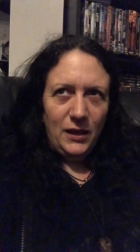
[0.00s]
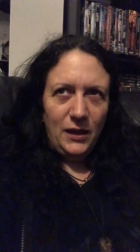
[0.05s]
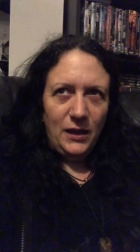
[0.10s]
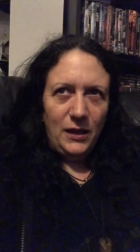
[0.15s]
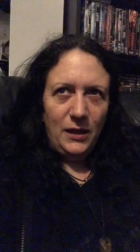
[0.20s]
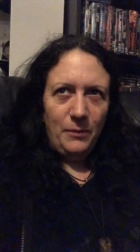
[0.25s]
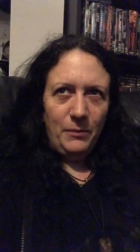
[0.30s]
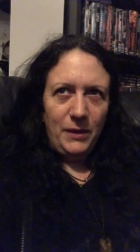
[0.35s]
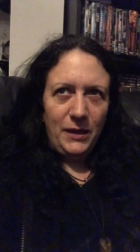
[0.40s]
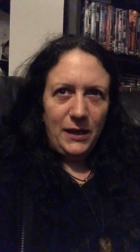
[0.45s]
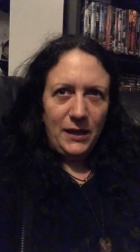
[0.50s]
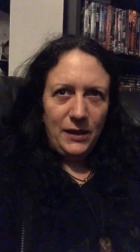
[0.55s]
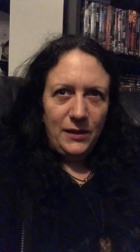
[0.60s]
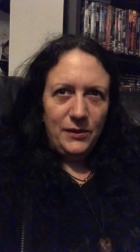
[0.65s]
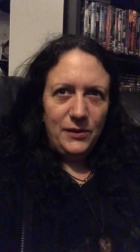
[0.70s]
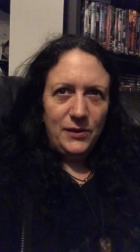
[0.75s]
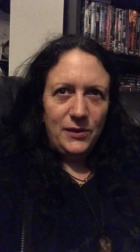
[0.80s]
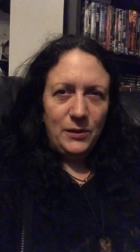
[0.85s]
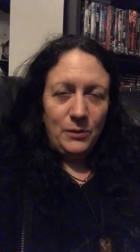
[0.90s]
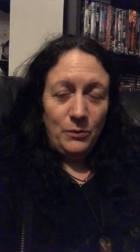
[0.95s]
um,
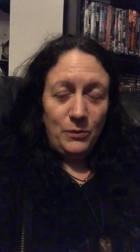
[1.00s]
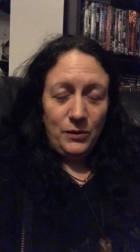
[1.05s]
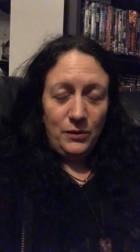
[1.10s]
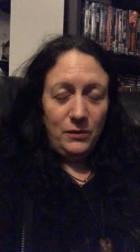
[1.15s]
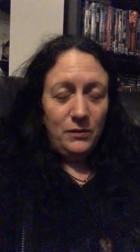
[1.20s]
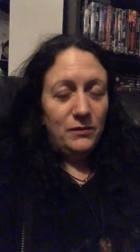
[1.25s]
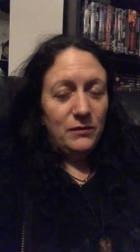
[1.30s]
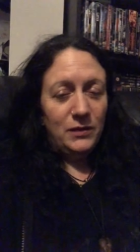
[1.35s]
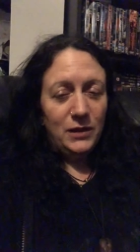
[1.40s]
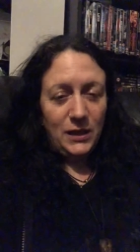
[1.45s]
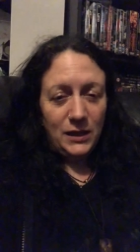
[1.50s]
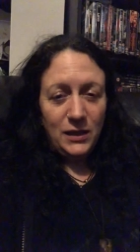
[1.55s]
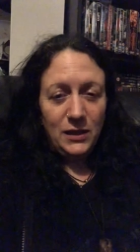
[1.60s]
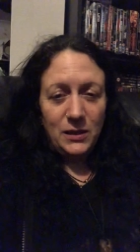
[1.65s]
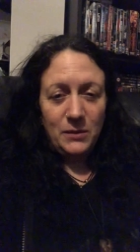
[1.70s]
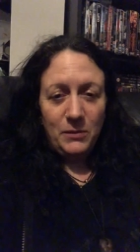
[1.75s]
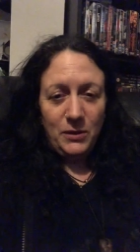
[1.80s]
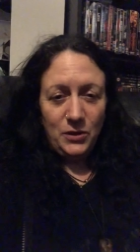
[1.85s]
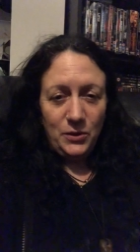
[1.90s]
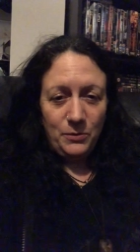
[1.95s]
against someone like a
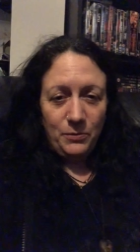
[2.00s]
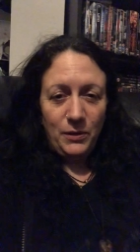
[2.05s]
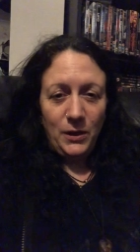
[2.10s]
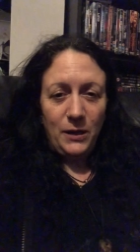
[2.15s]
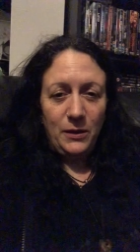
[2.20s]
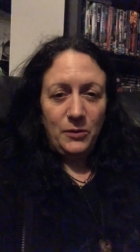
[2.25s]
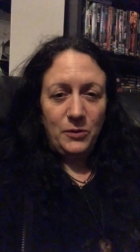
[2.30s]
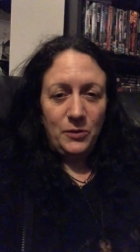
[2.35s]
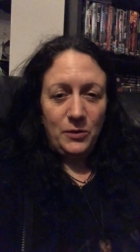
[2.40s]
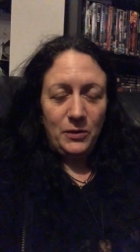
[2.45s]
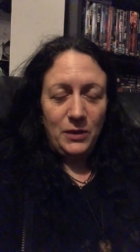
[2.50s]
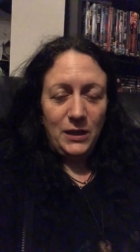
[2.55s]
dementia patient,